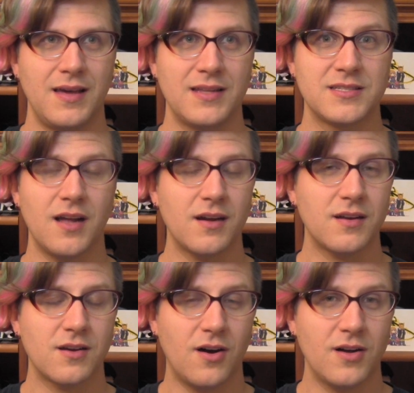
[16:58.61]
and it's
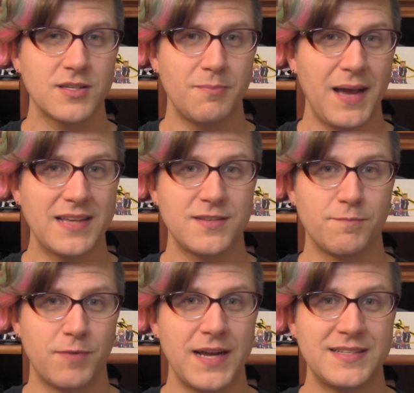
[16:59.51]
not going to cause a
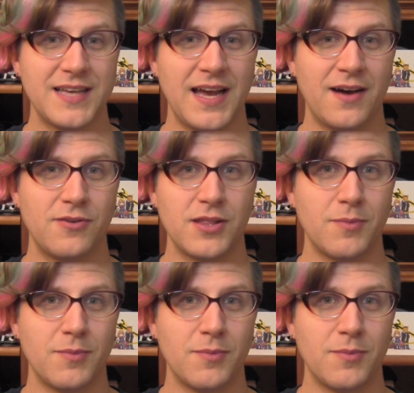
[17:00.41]
massive breakdown